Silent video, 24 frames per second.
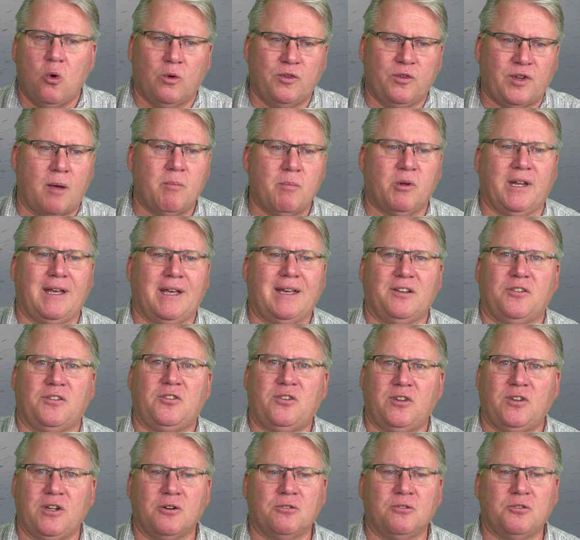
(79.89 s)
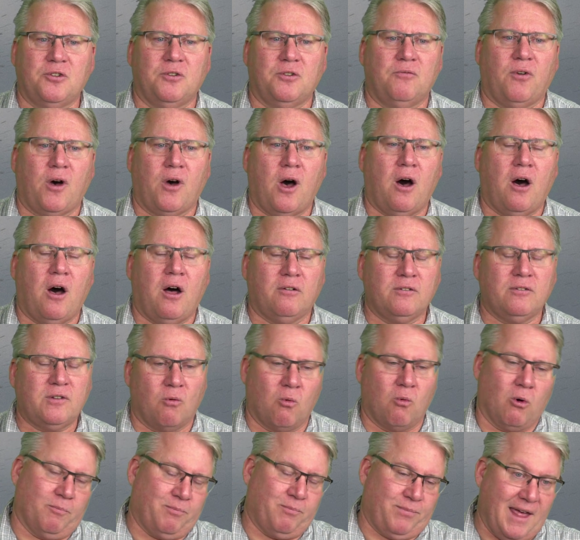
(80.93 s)
was able to get Sears involved,
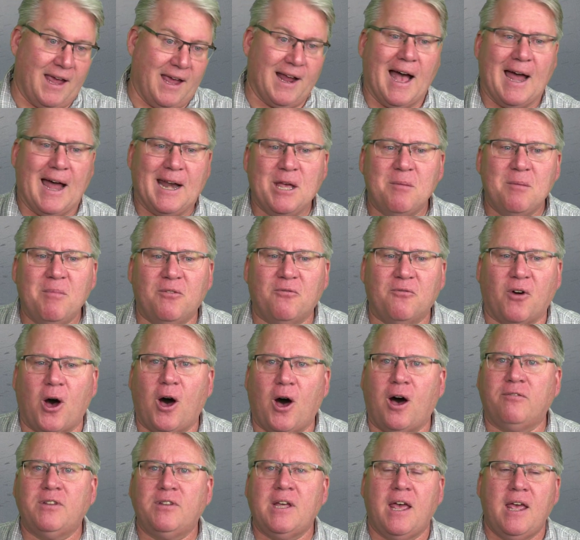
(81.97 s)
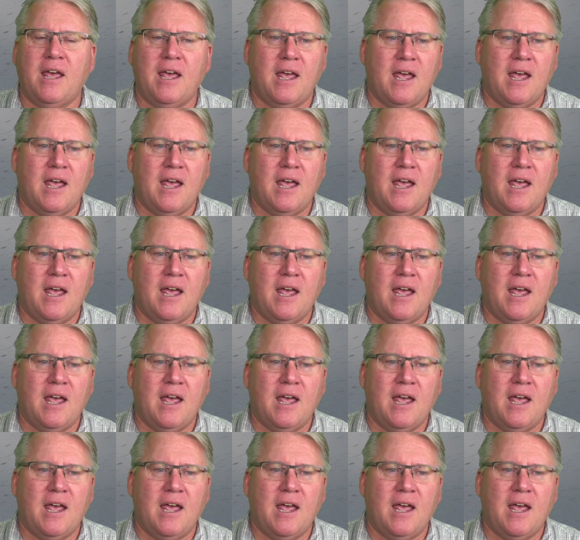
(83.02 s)
or they got him involved,